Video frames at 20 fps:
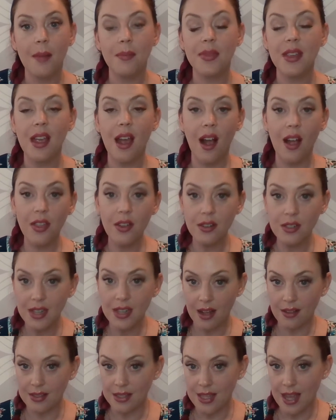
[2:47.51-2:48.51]
The other
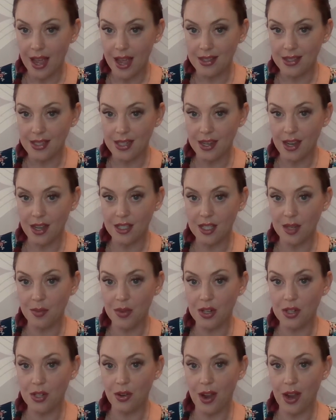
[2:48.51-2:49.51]
downsides to
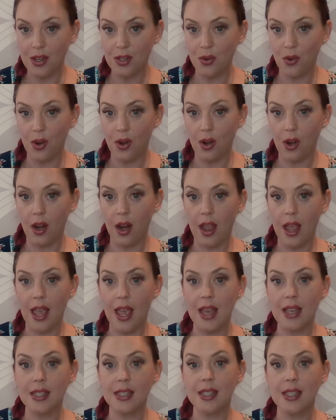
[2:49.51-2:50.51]
customer direct ordering
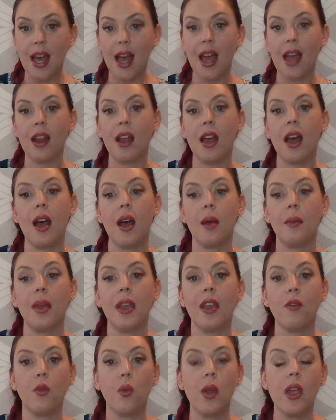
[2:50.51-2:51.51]
is that
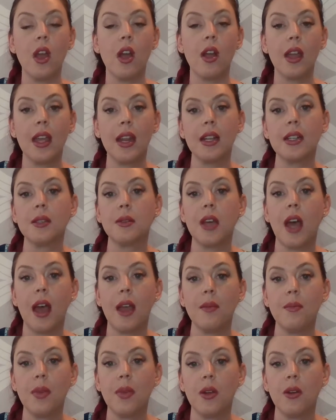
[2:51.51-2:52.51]
if we are in a
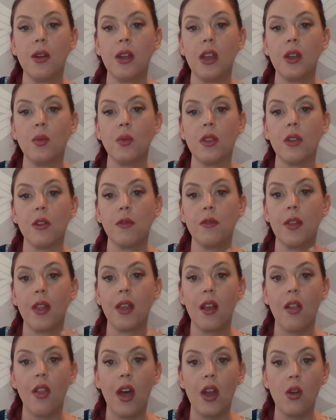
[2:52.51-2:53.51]
time period where they're
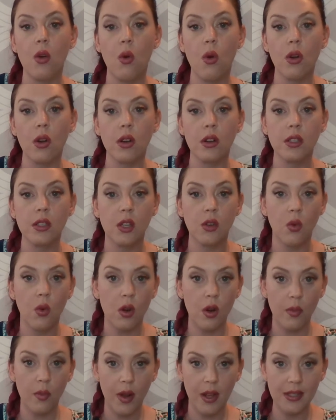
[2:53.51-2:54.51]
filling a lot of orders and
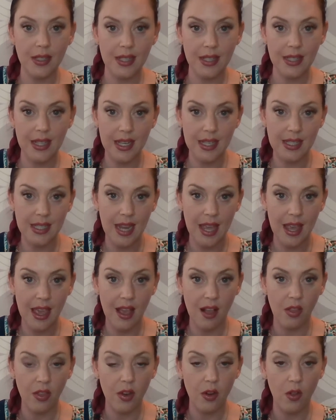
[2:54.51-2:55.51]
order processing is
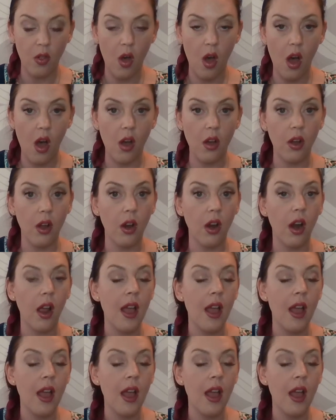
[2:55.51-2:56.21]
taking a little longer,